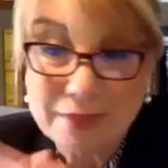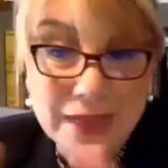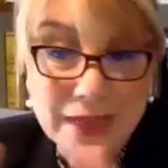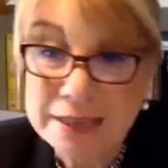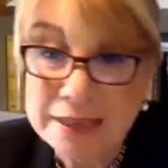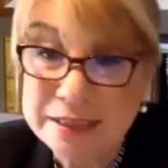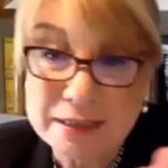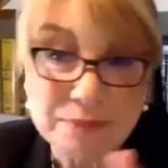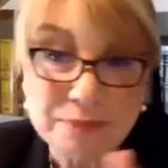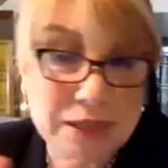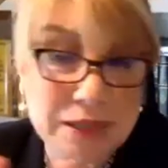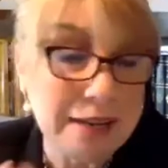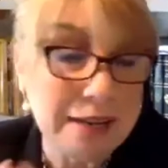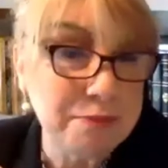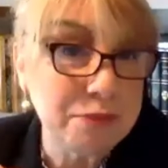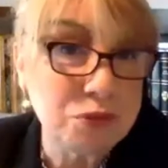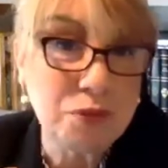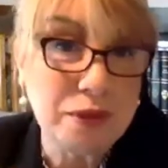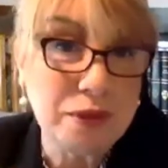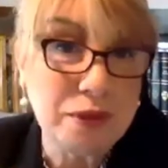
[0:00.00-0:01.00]
and
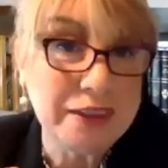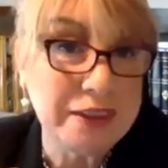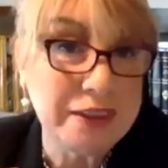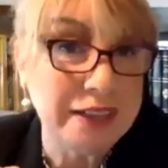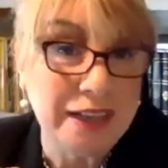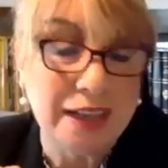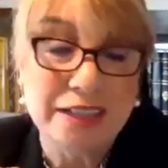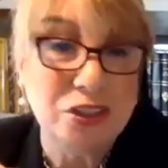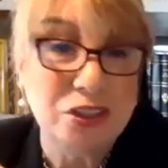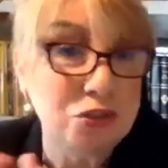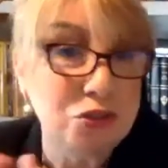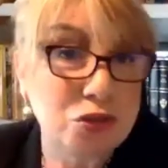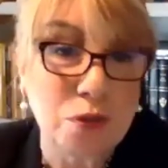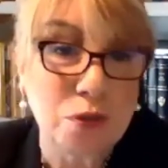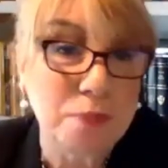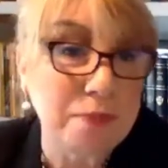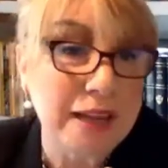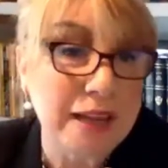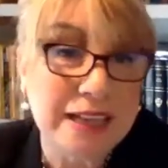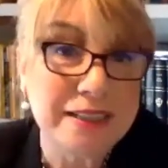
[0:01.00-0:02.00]
sometimes with an unusual
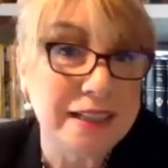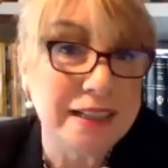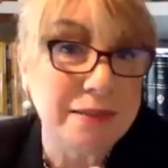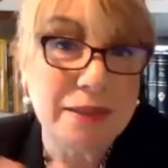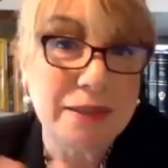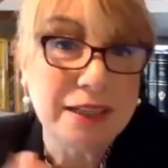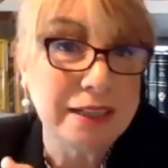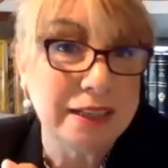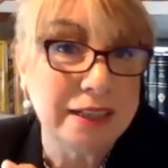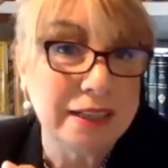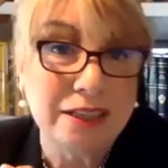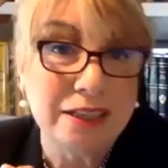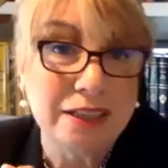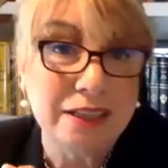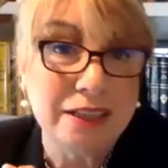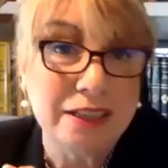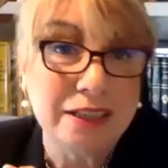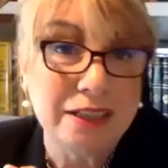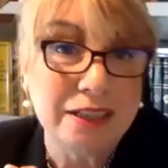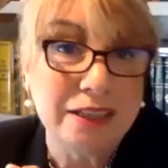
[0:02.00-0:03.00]
pandemic and a
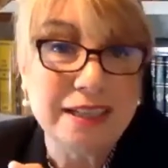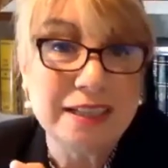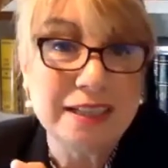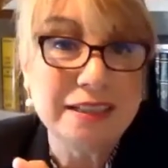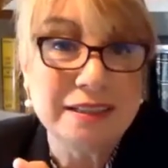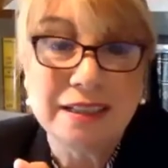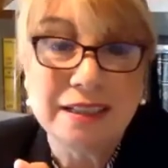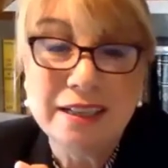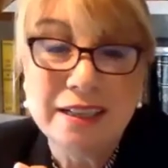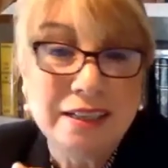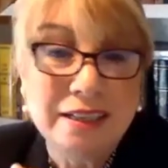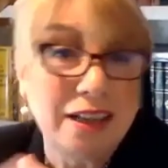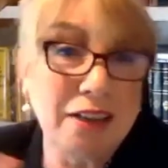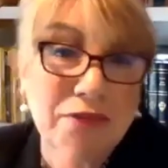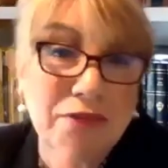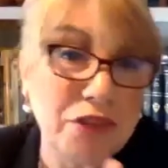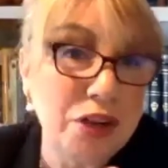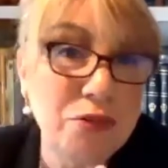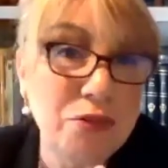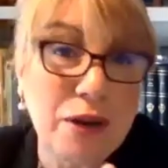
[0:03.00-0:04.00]
new disease, not
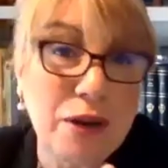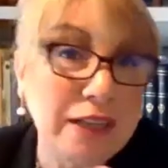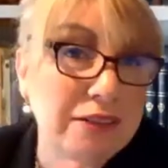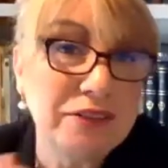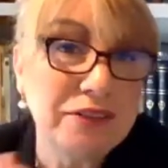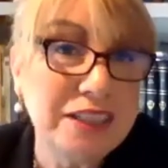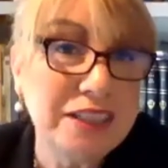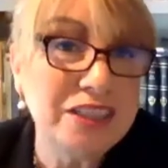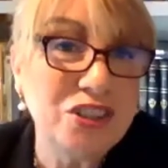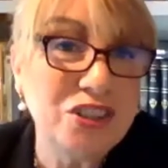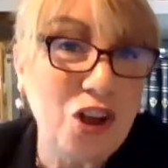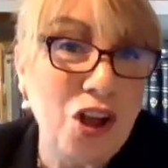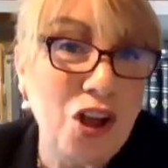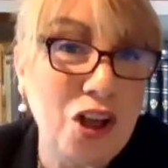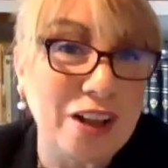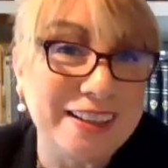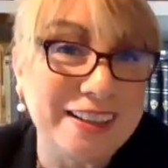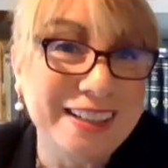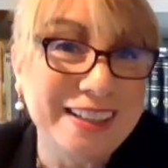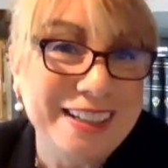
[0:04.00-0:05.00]
very relevant at
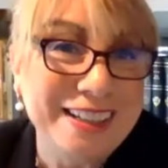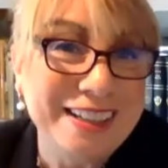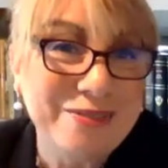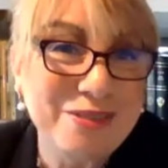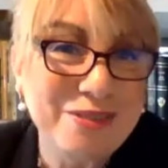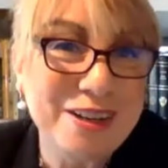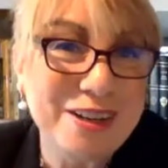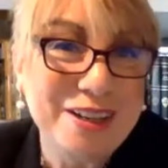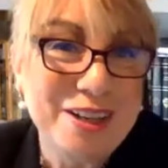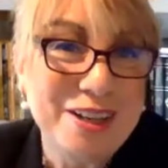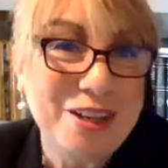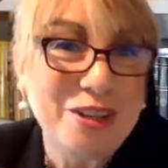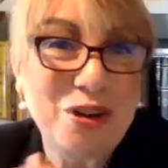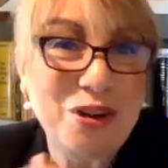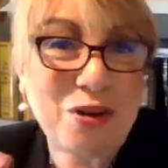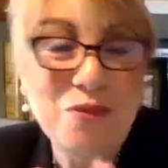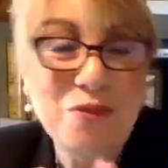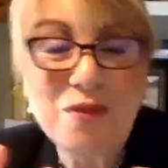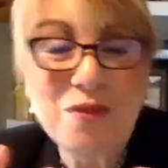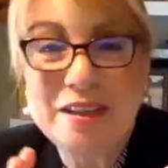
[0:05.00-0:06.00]
all. Where, you
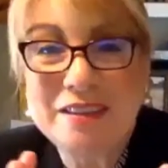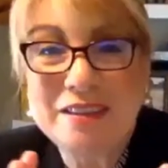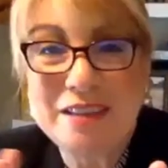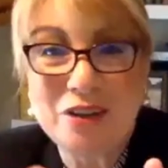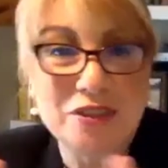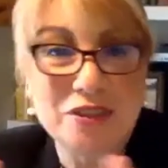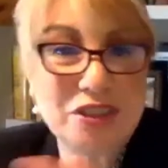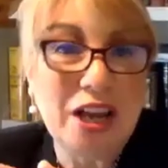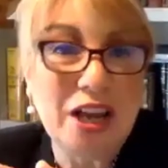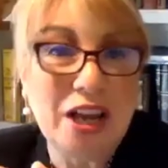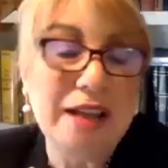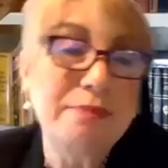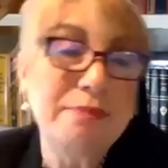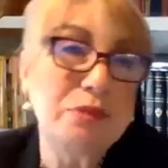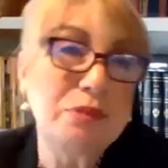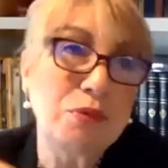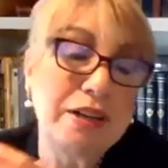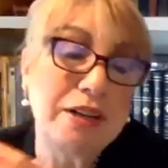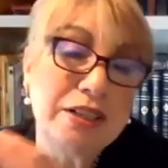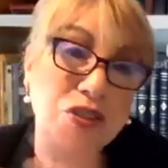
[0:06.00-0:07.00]
know, there are times
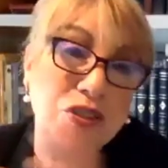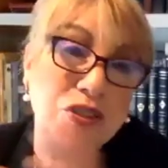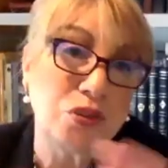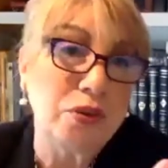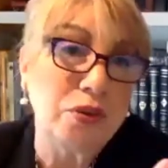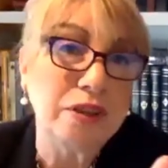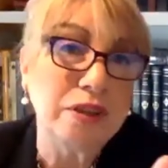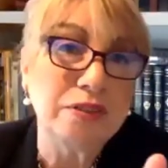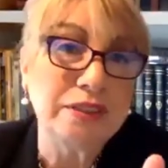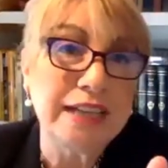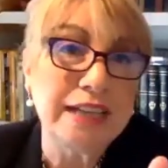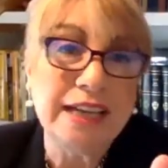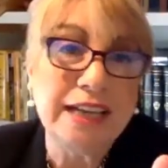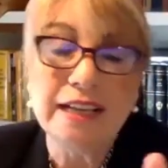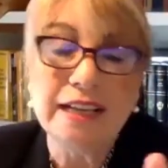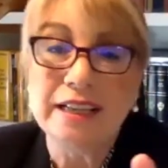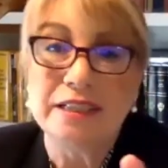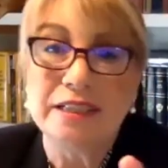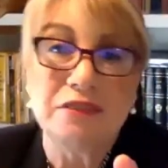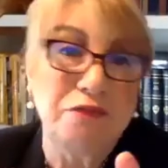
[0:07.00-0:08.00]
where historical data
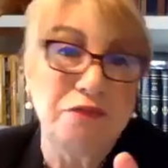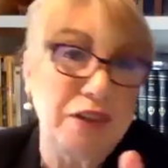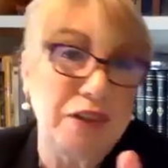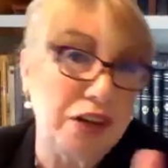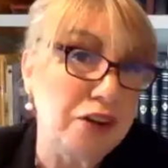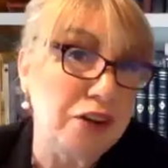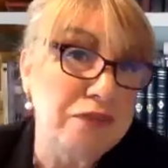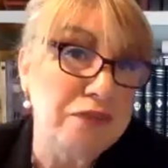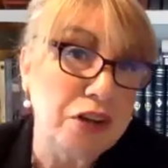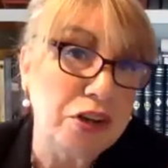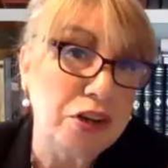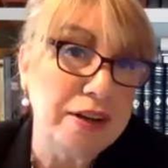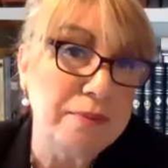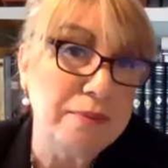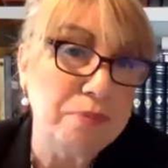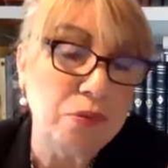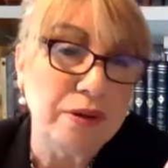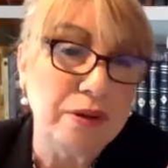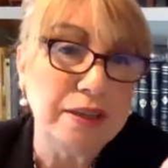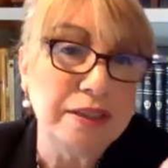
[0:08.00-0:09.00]
is very, very
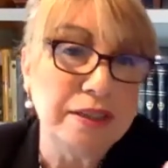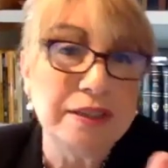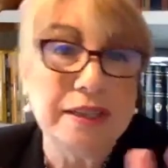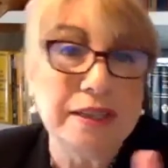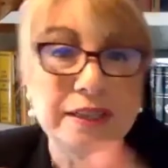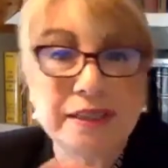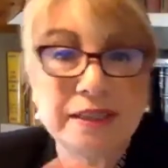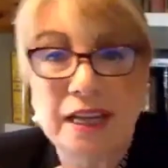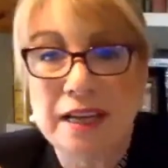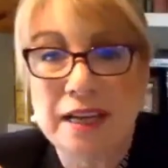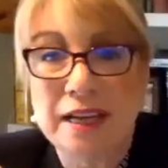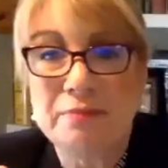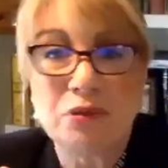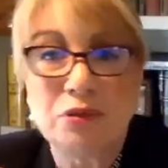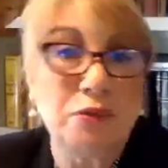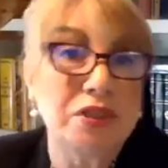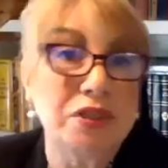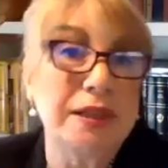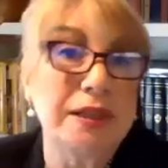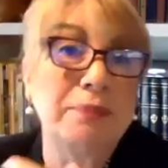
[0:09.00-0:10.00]
important and times
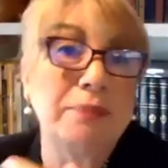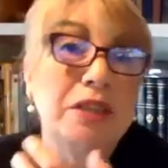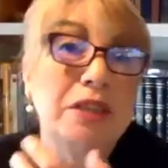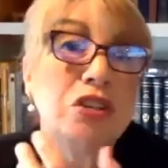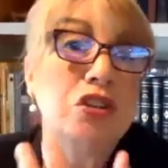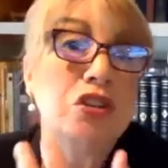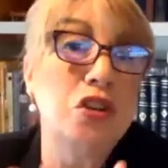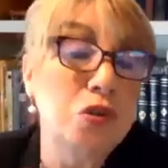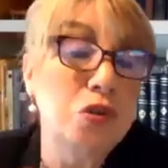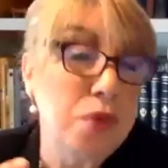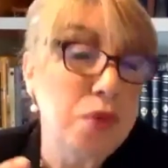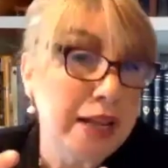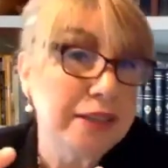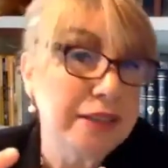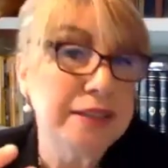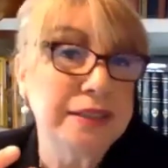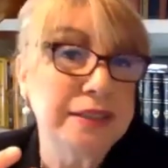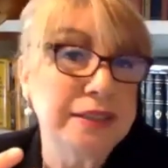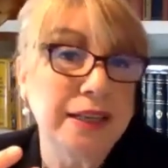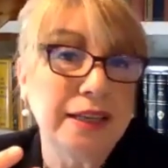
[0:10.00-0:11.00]
where something new
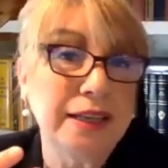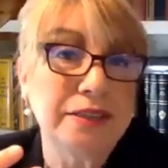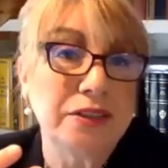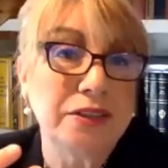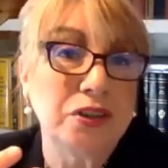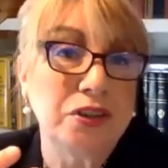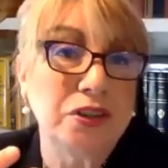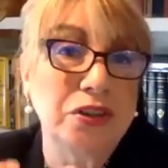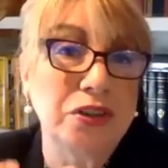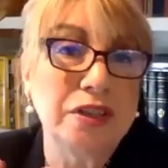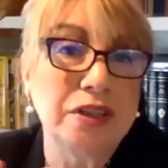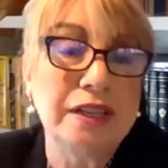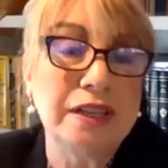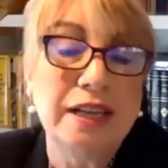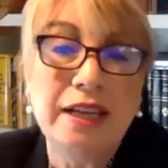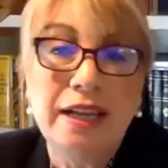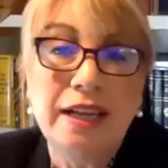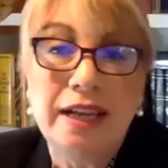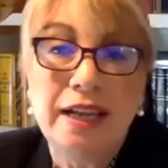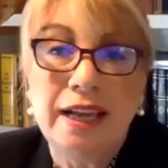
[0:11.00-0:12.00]
has occurred,
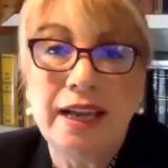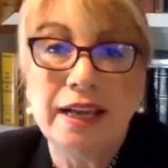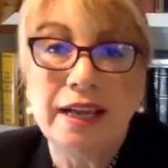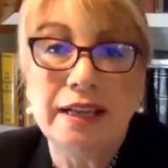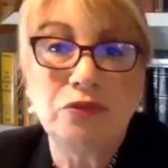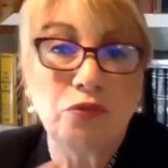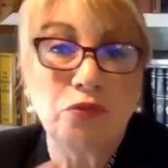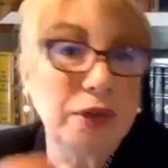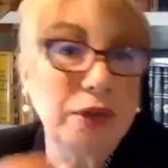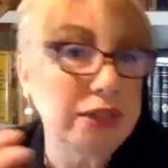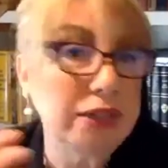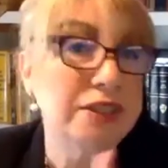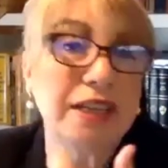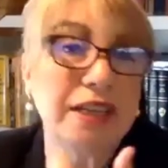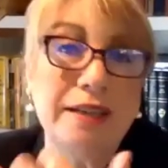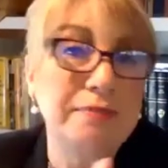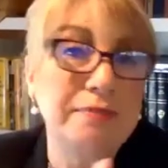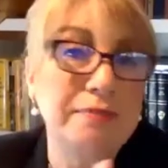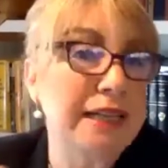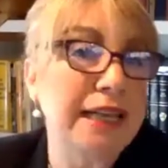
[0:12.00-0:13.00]
and
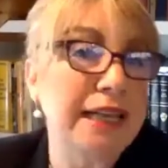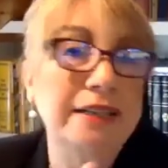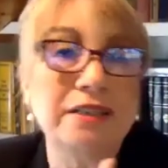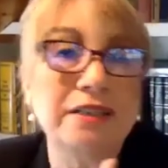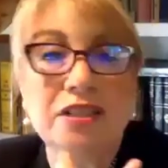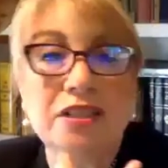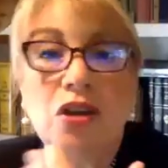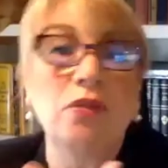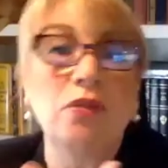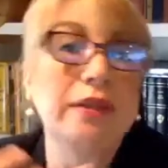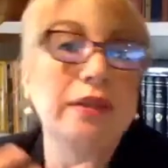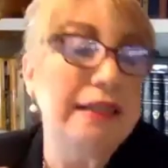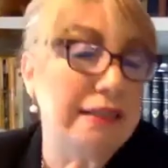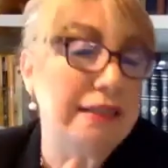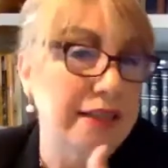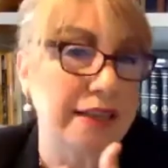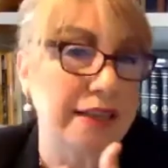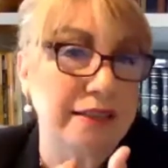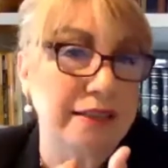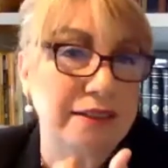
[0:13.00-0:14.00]
real-time data is the only
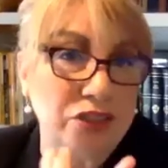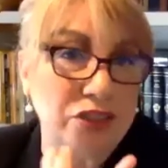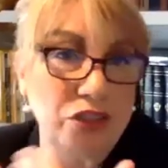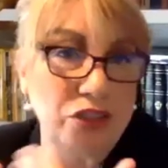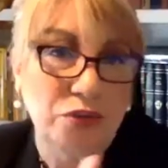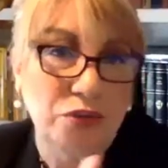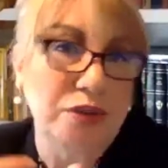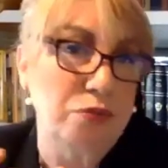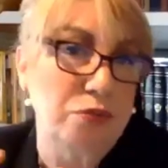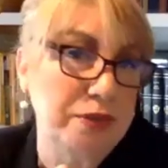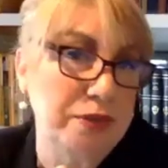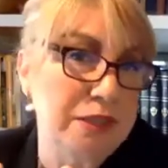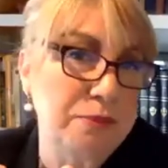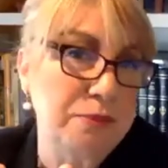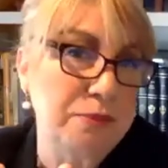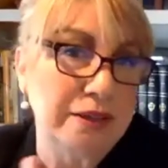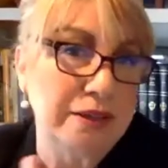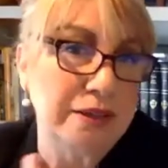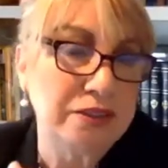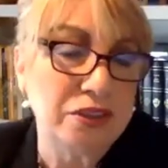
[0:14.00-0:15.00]
thing that you can
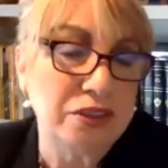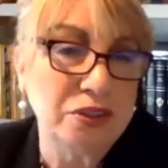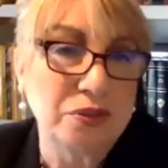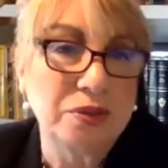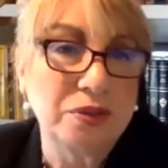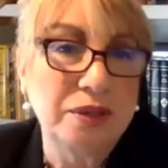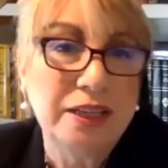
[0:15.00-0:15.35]
respond to.